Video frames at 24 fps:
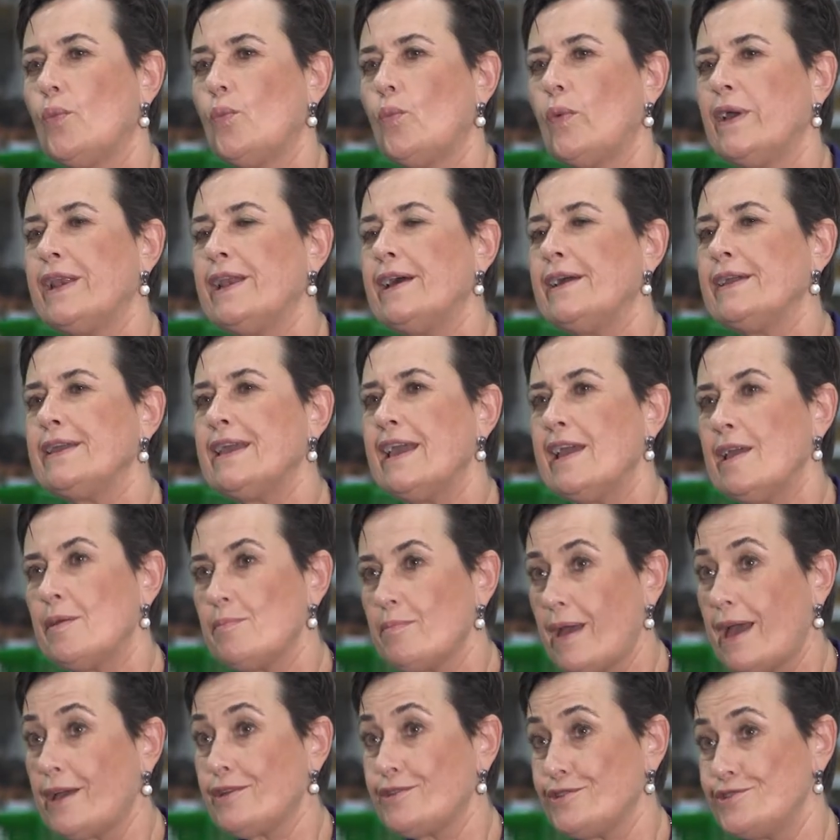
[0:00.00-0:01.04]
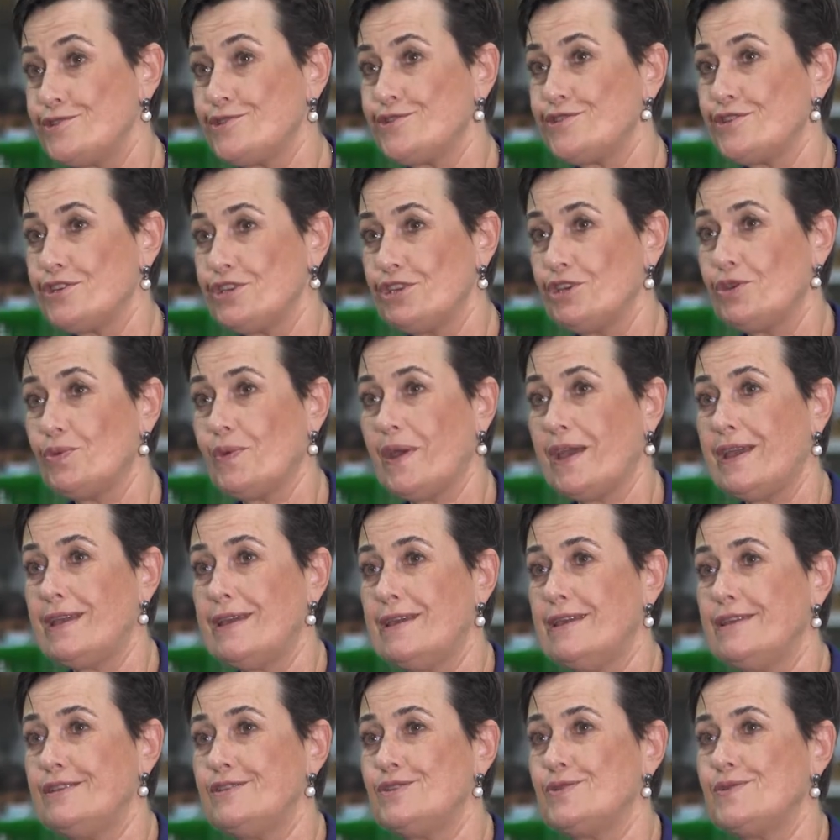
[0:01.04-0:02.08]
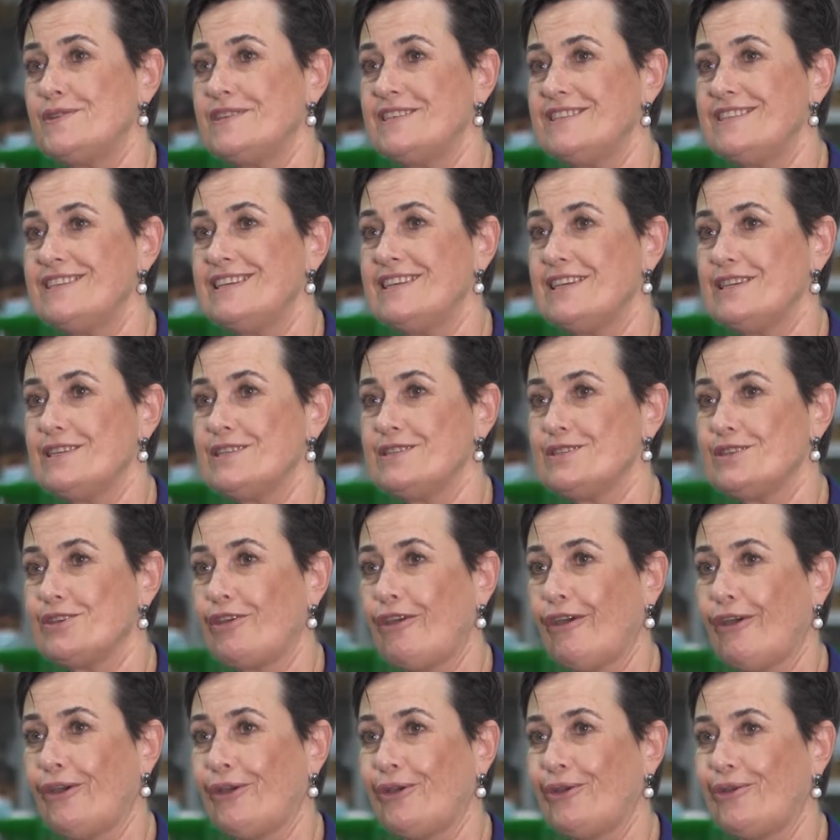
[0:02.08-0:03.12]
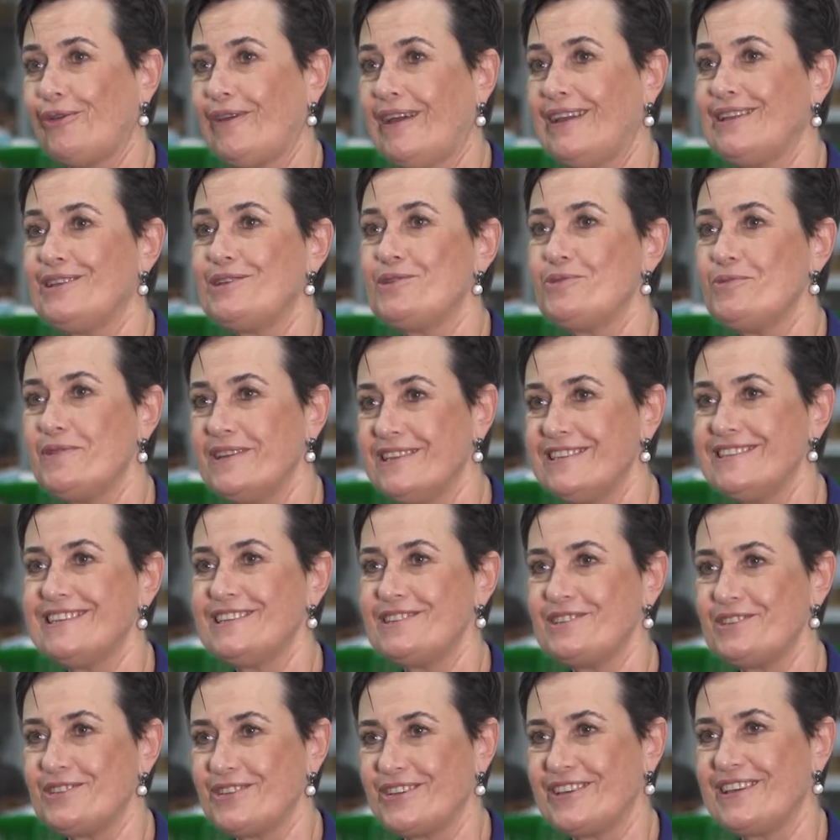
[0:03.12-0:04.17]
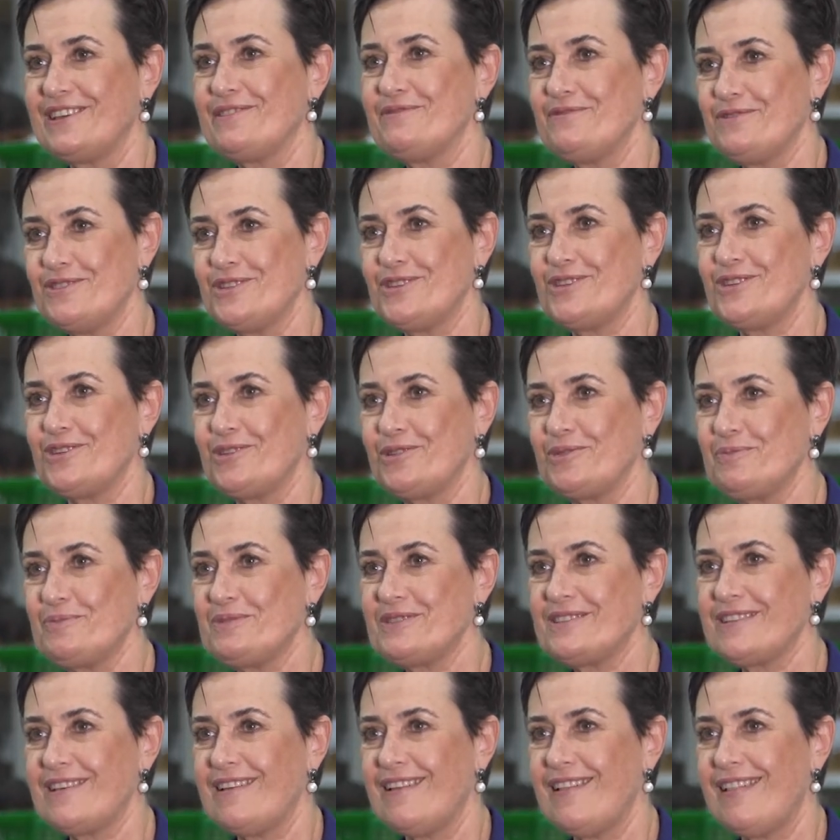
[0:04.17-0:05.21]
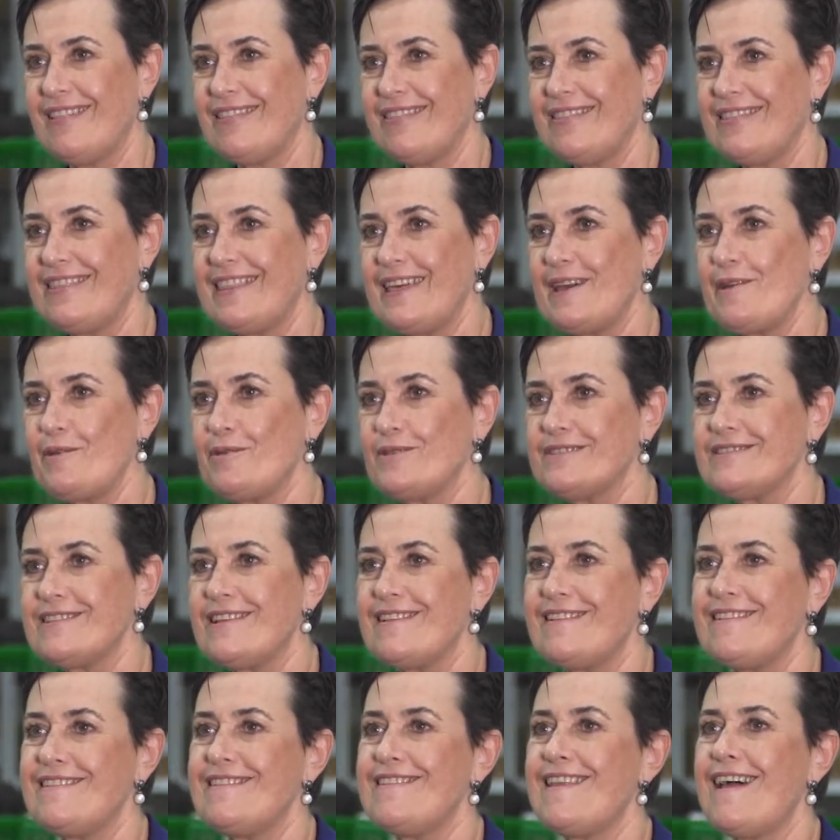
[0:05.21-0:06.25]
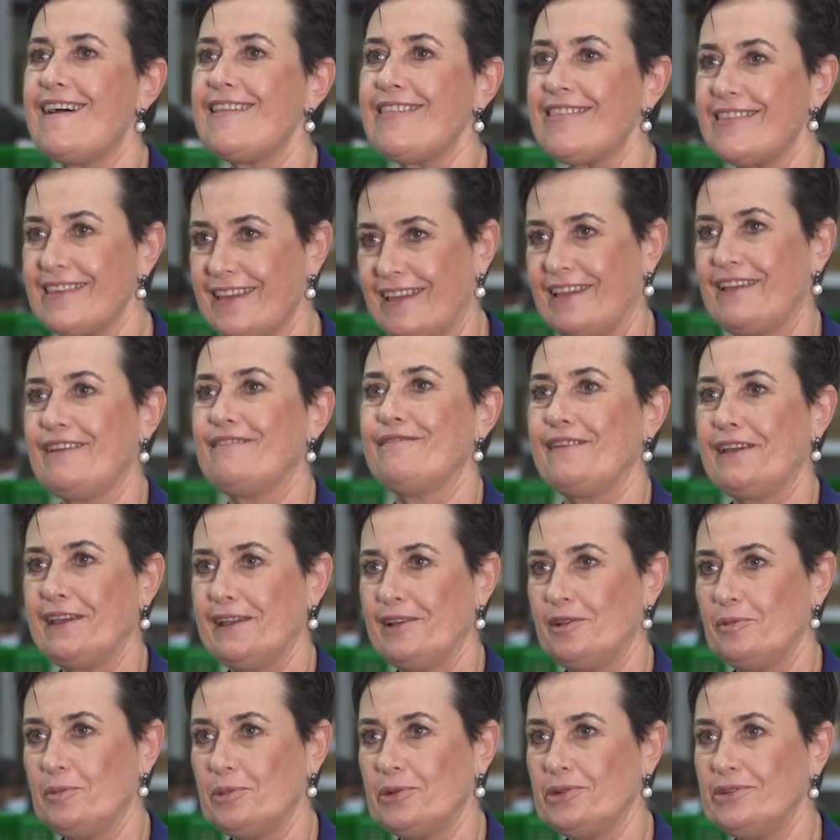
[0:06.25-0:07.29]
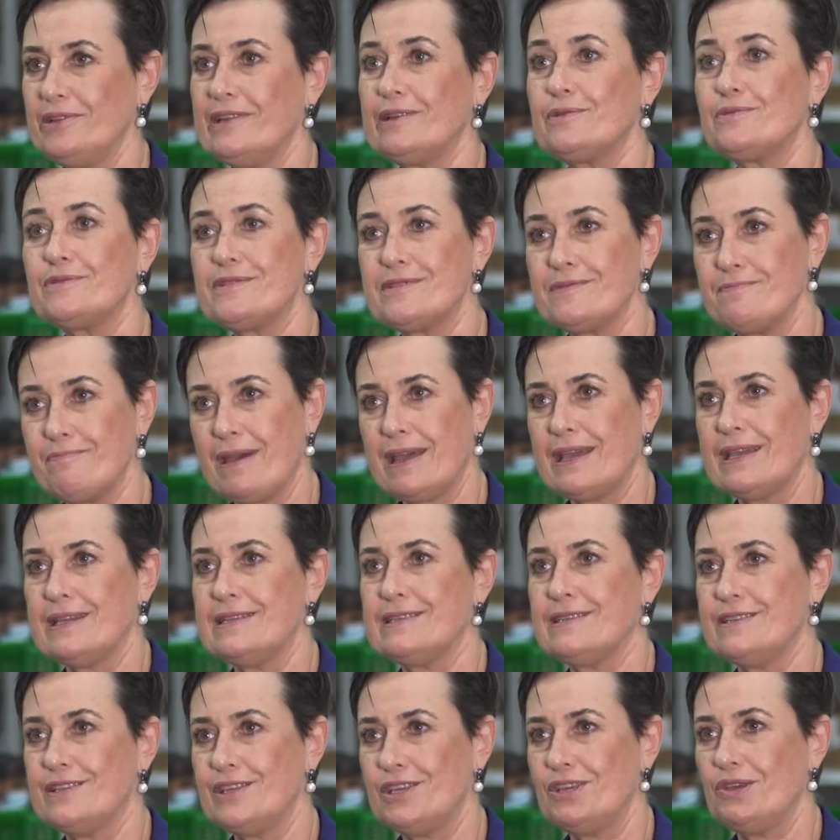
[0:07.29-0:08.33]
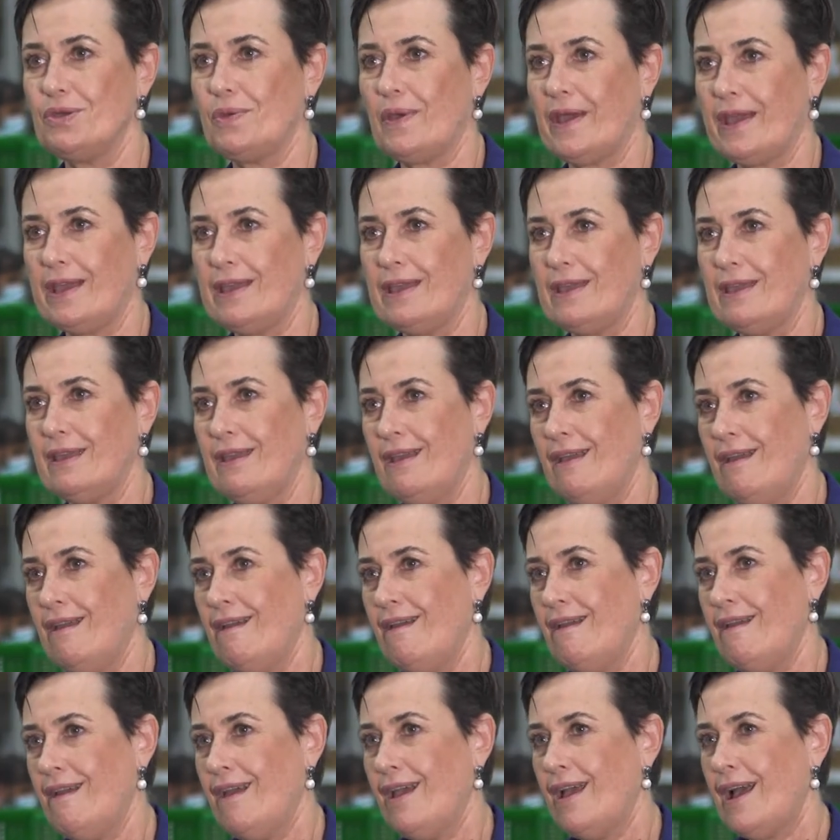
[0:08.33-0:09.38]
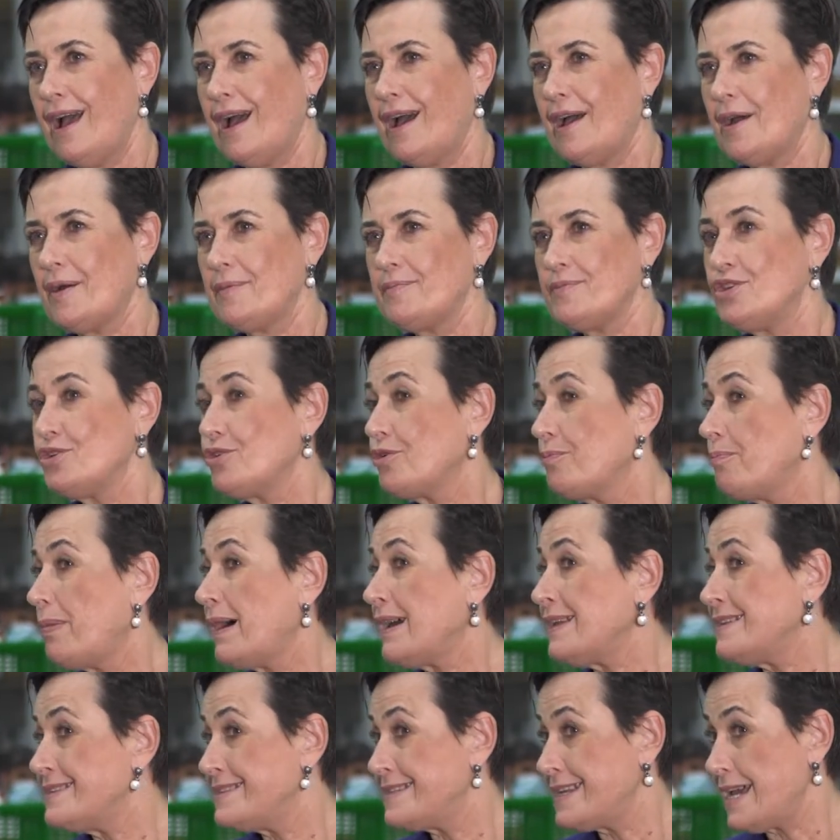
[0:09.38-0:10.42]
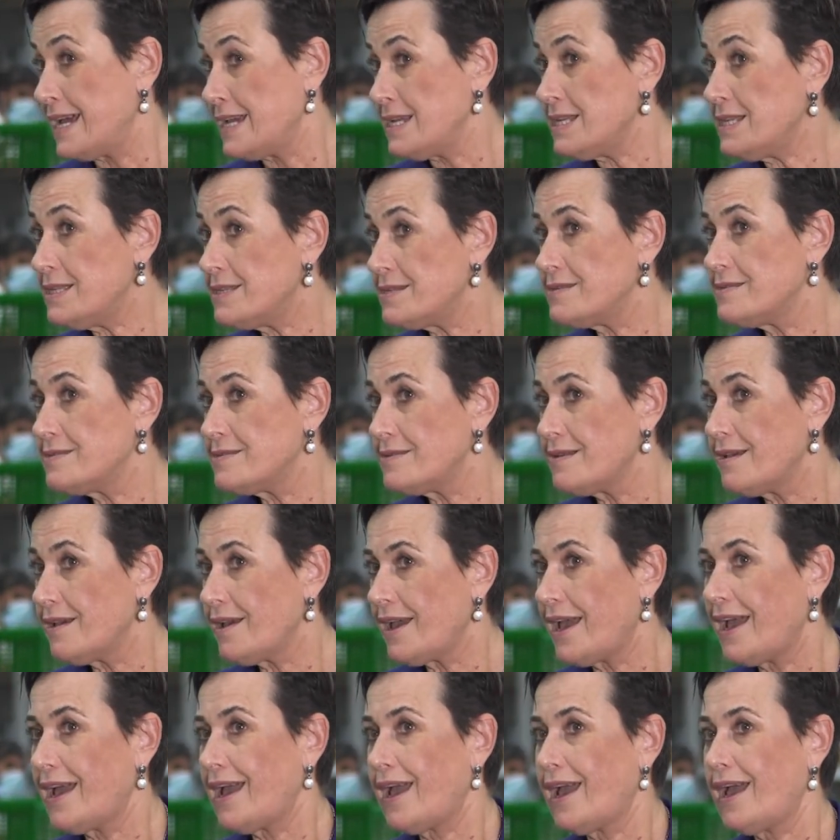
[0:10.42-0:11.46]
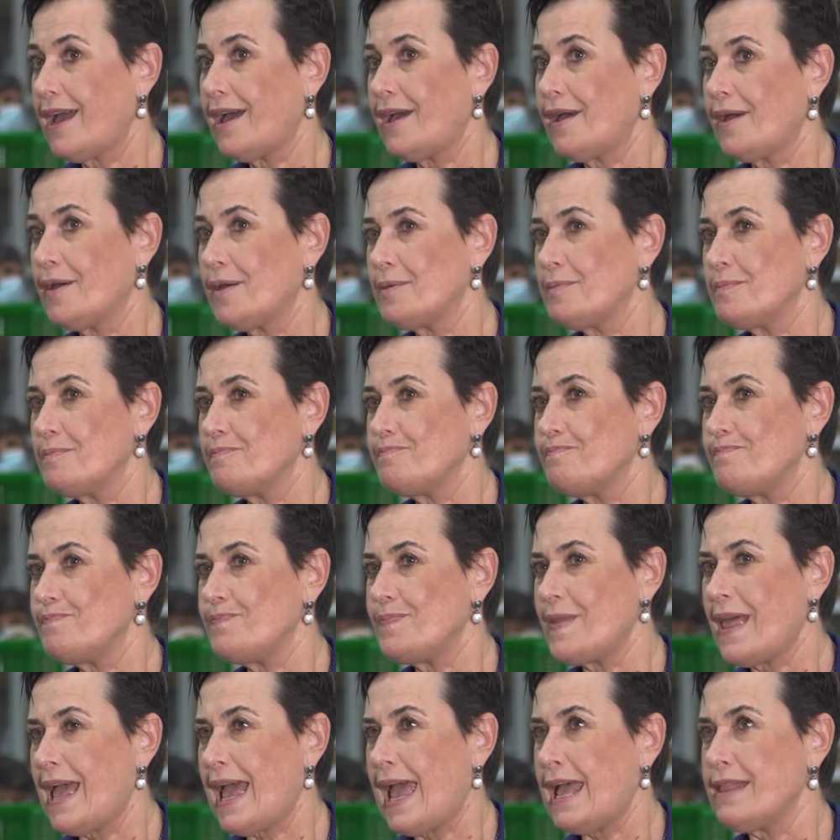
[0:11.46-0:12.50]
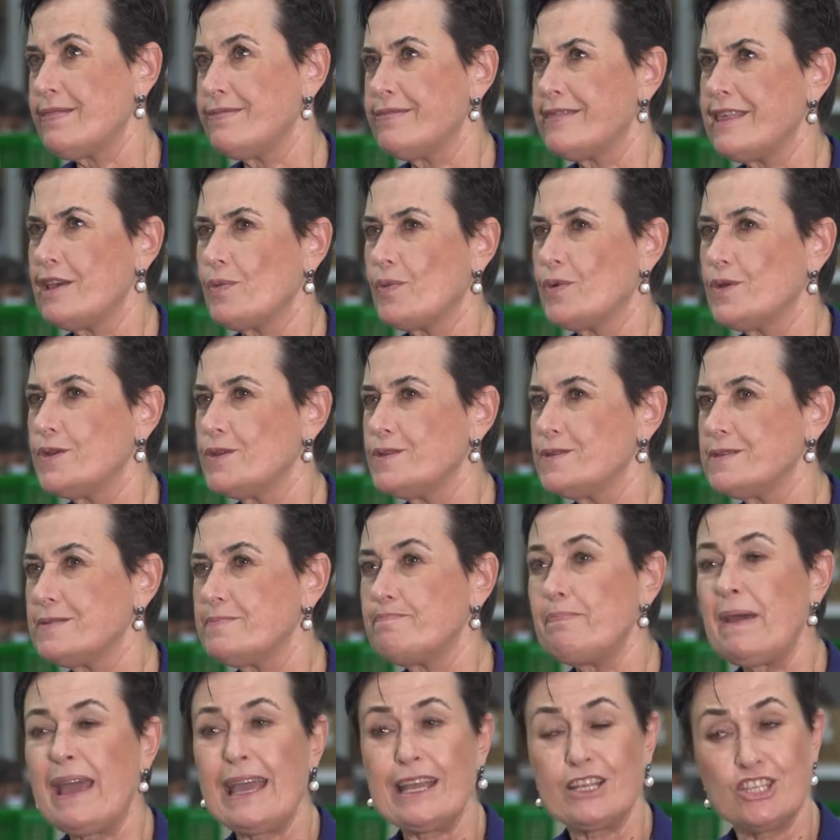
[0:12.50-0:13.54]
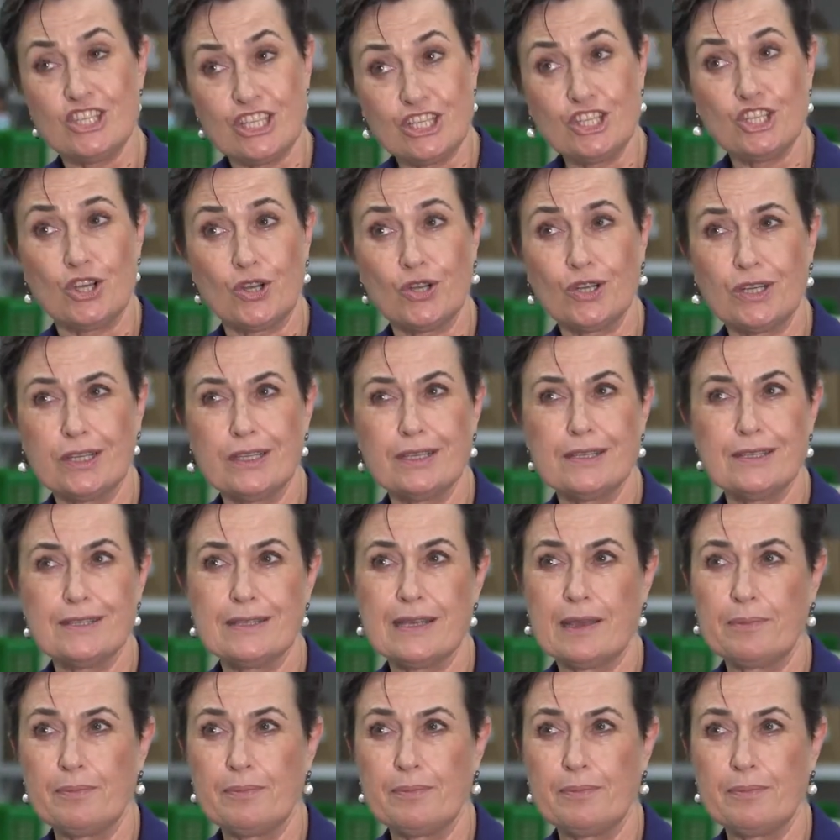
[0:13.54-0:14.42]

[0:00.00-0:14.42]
When I came out to the UAE 20 years ago and you went into gift shops, there was nothing available that was made in the UAE. You could buy dates and there was patchy chocolates, I